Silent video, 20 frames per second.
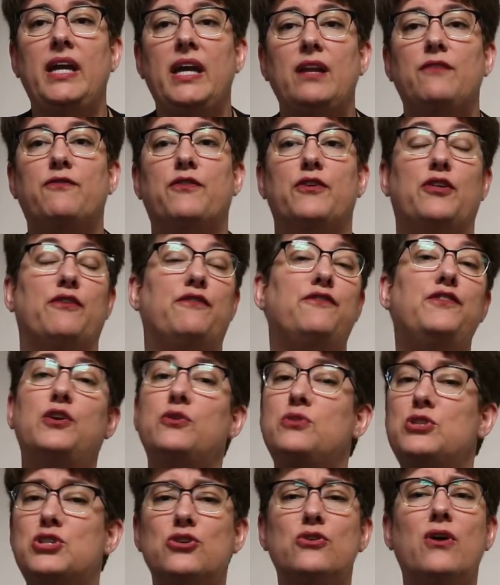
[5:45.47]
for the
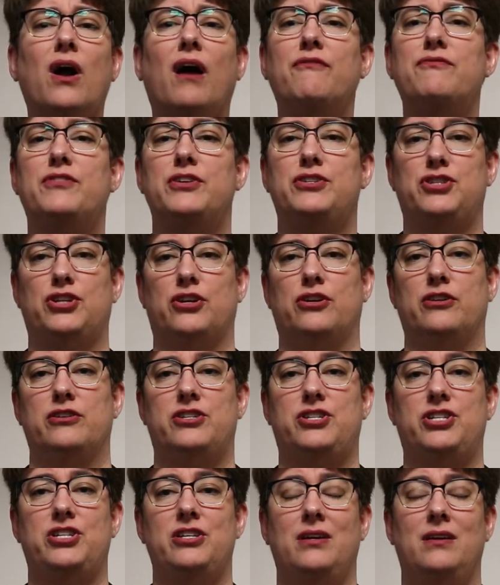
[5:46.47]
future of the
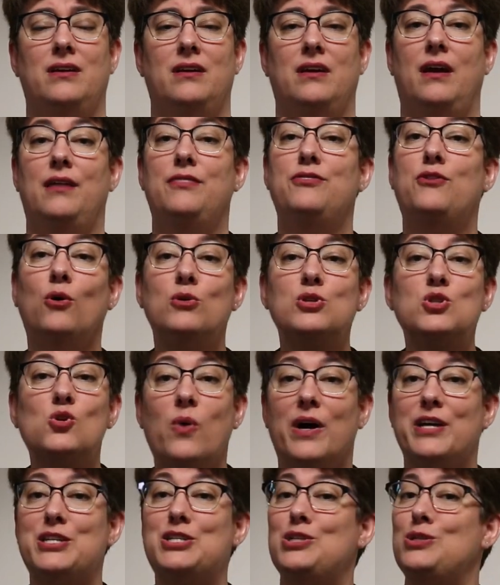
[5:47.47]
church. And those
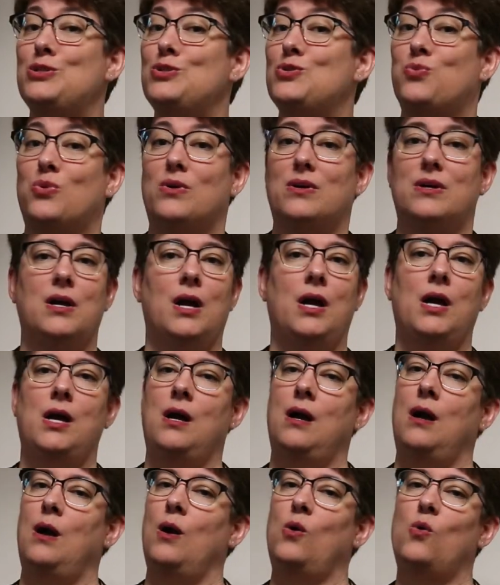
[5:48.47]
questions were
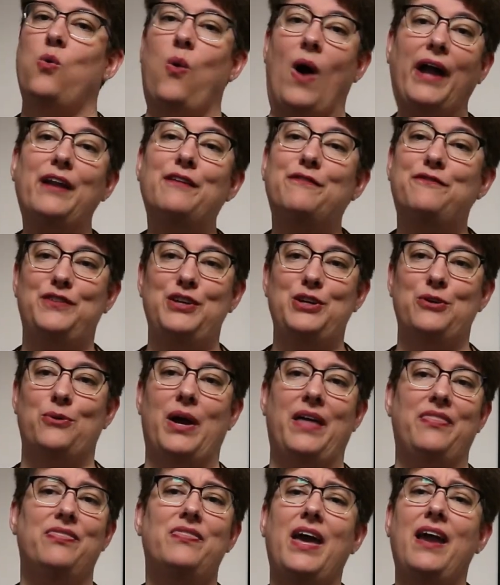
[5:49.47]
quite a few,
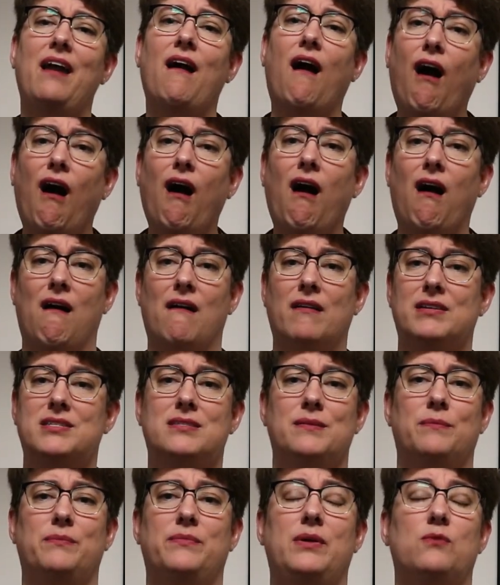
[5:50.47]
and they are
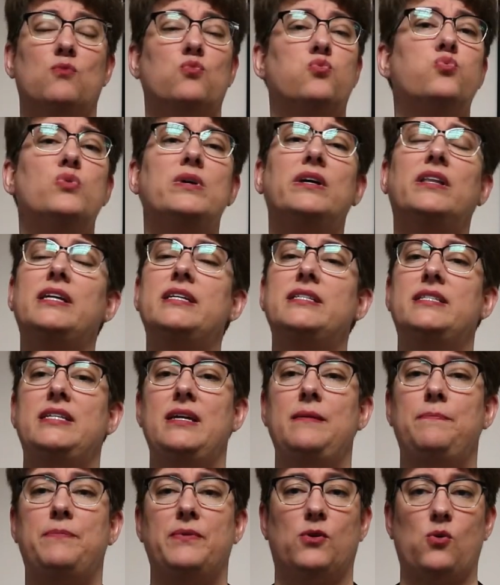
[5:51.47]
some really
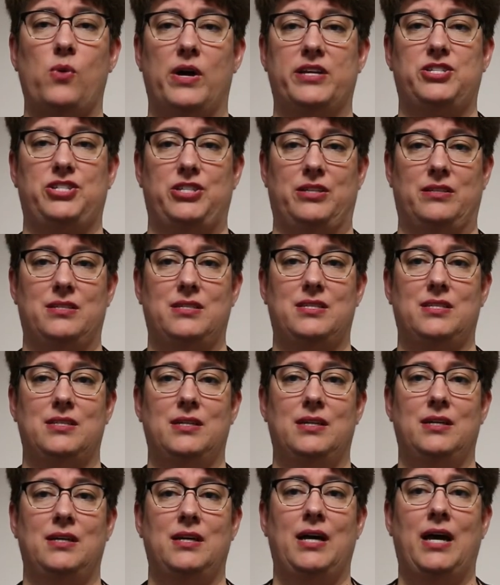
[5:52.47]
deep questions.
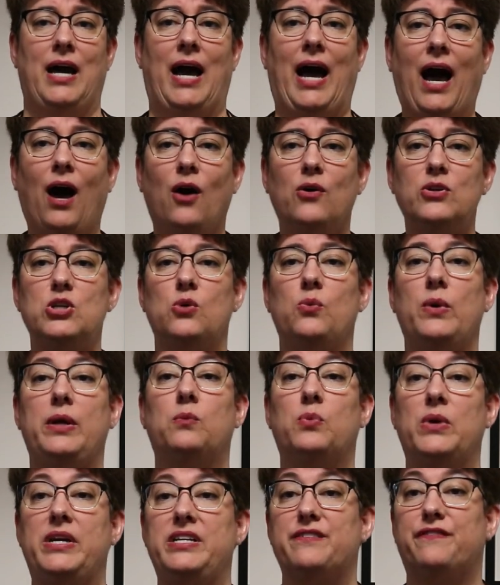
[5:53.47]
How do we
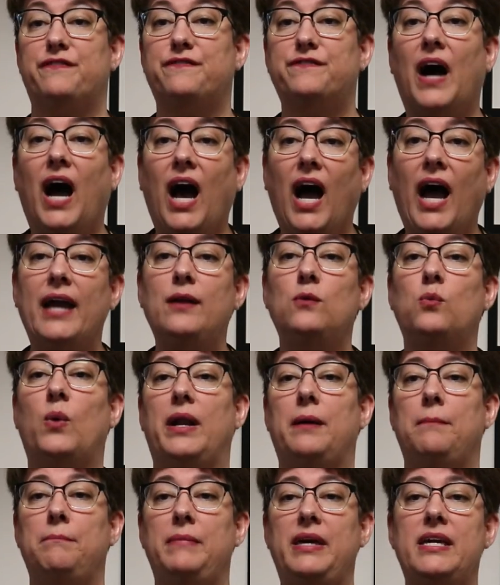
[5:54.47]
redefine what
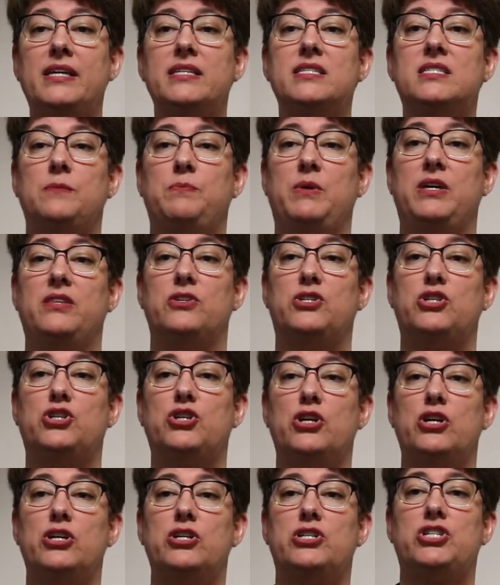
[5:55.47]
it means to be the
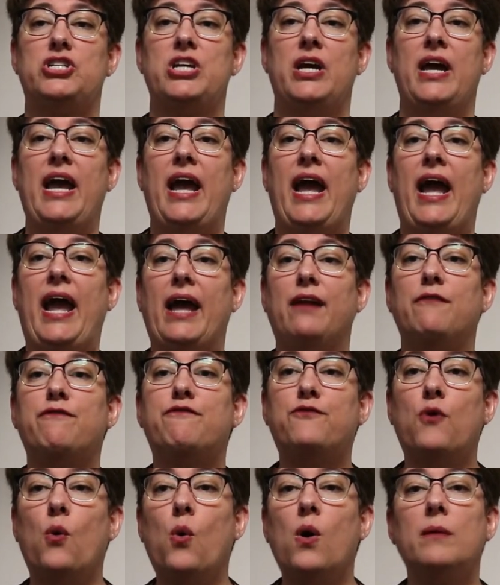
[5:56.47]
church and
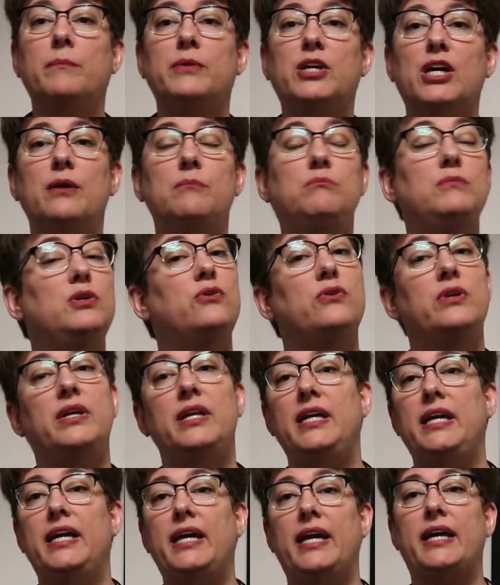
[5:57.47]
form
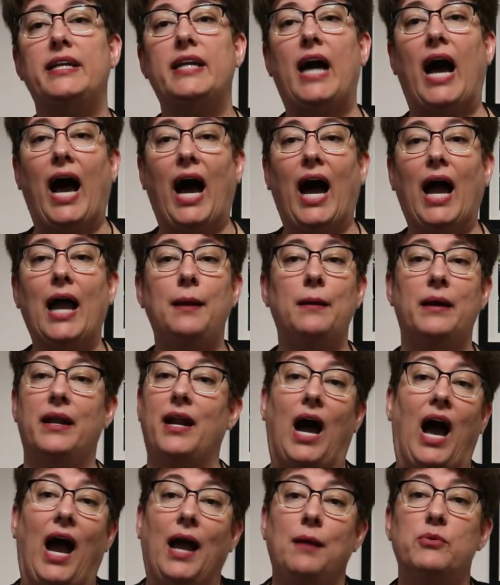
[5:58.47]
community in a
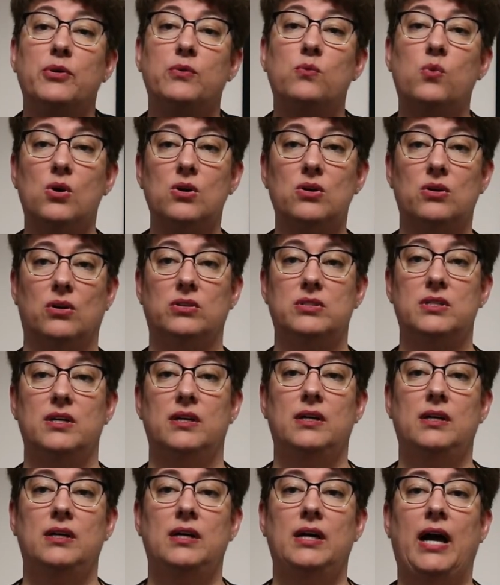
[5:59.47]
hybrid world?
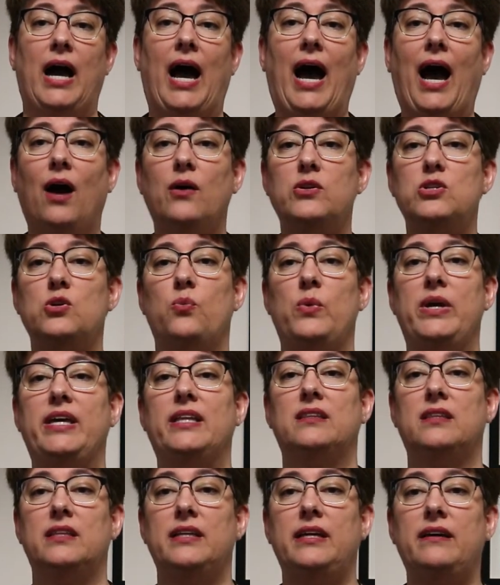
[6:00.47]
How do we
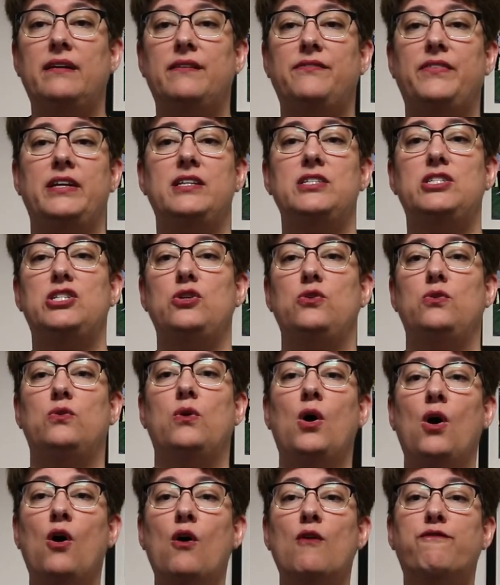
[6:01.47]
live into
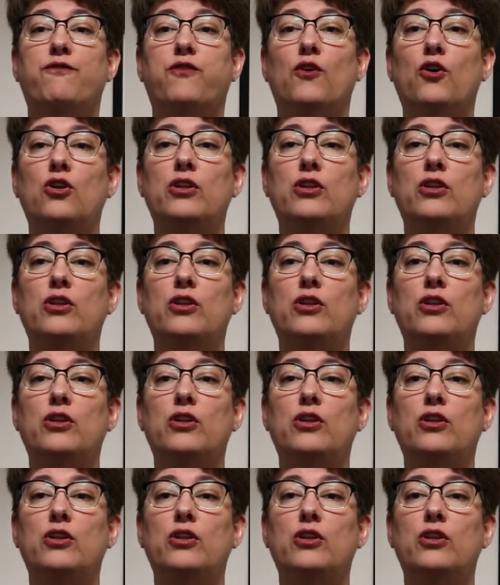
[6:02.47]
full